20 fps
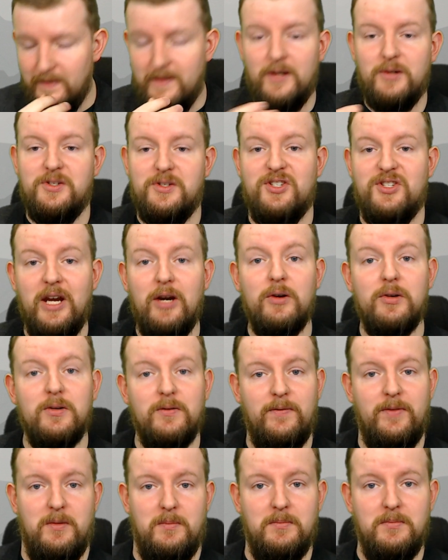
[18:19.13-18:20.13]
They're scared
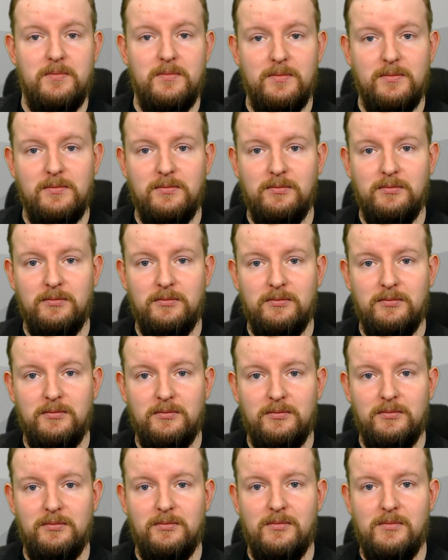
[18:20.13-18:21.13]
of them,
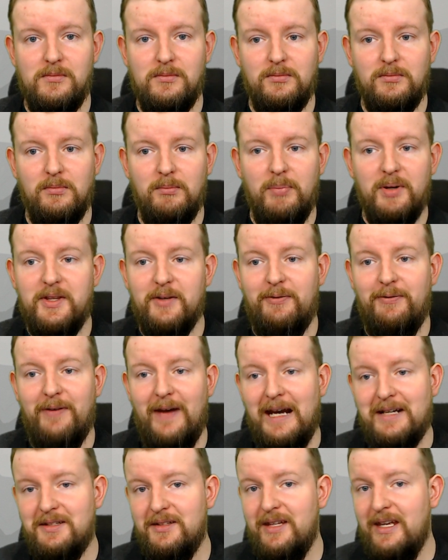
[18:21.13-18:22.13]
but the
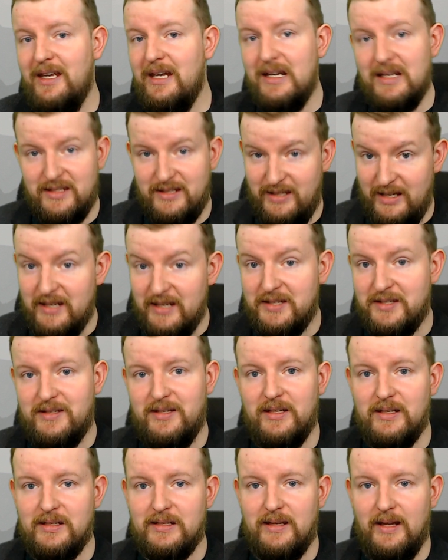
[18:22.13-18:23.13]
fact that they
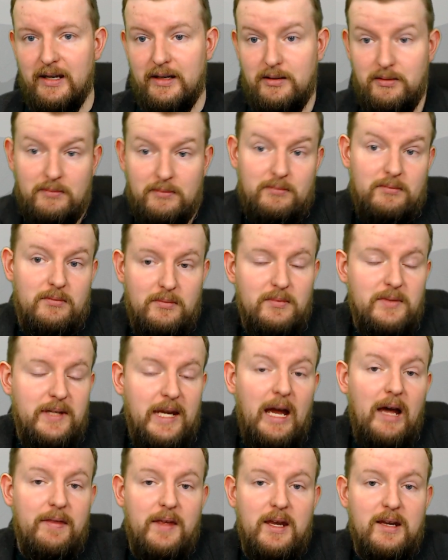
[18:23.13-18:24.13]
exist is like,
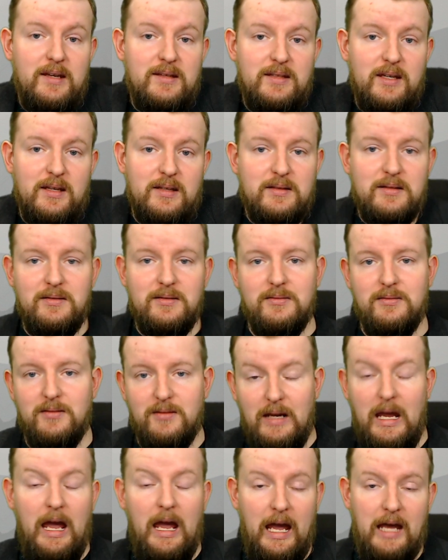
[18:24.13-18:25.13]
yeah, they exist,
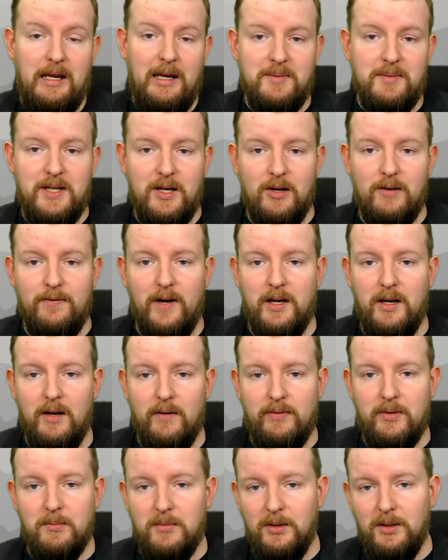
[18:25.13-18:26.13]
and I'm terrified
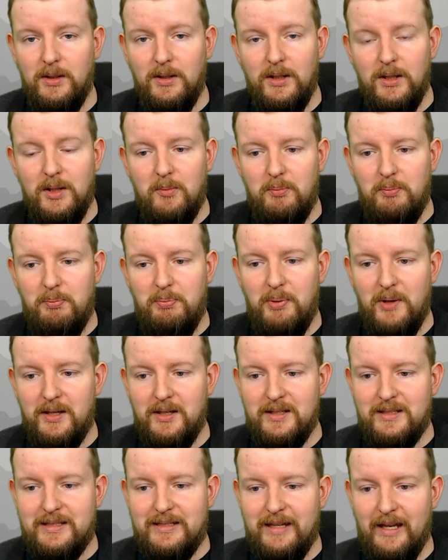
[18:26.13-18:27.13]
of them.
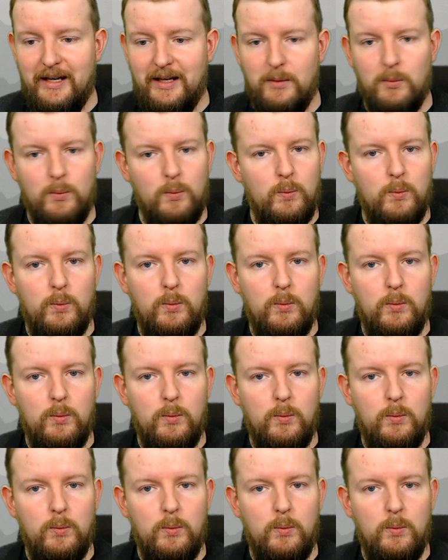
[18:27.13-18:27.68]
But it's like,